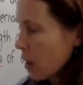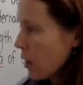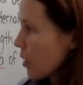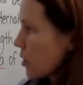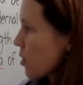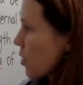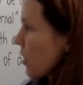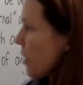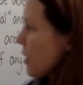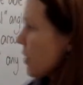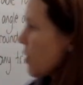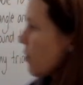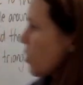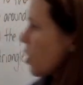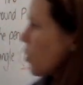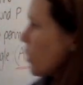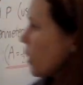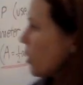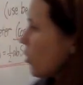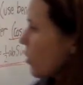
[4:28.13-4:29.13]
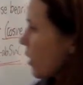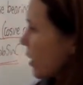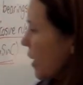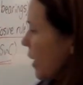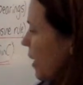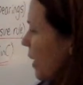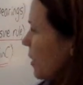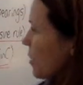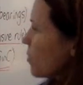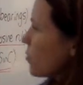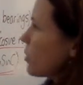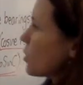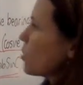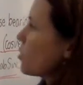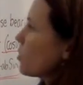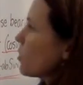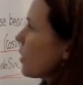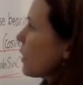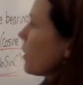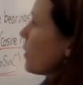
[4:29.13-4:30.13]
So let's have a quick look at how you would
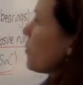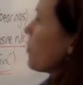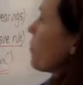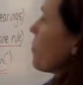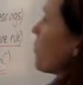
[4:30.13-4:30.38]
do that.